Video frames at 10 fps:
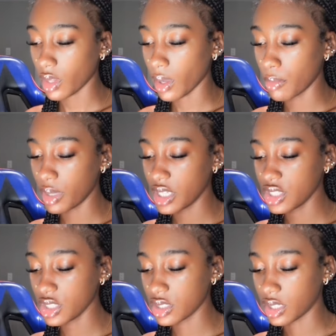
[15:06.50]
But it's
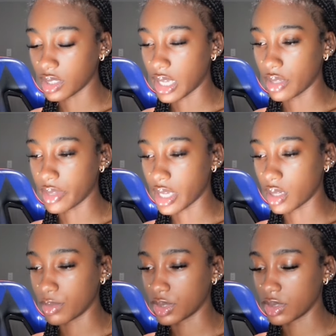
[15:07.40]
just like the health
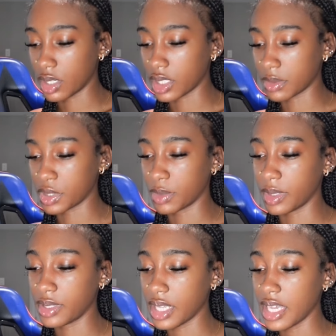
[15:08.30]
app, so nothing special
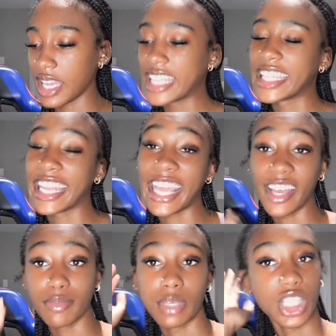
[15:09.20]
about that. And then I have my